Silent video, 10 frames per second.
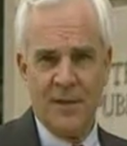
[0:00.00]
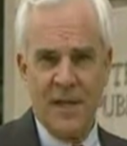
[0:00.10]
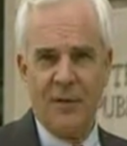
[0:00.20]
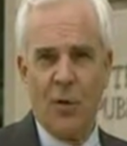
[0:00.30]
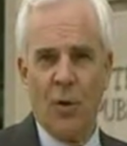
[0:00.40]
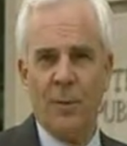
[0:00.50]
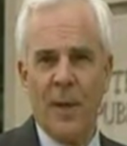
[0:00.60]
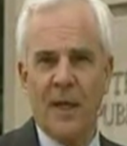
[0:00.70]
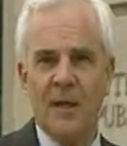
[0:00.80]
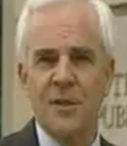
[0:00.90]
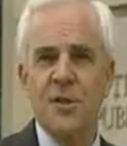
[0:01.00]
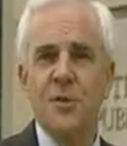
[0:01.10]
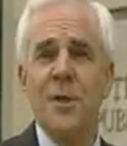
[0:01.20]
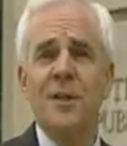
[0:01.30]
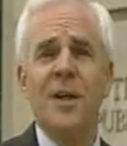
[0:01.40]
David Hornbeck
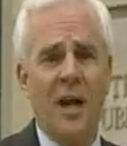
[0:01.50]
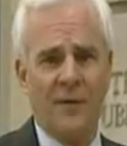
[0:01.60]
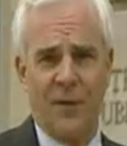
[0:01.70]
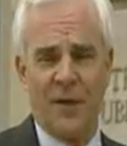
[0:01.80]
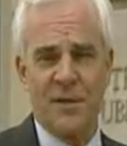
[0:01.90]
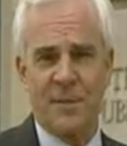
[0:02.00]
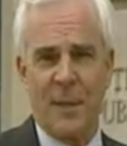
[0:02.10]
exuded confidence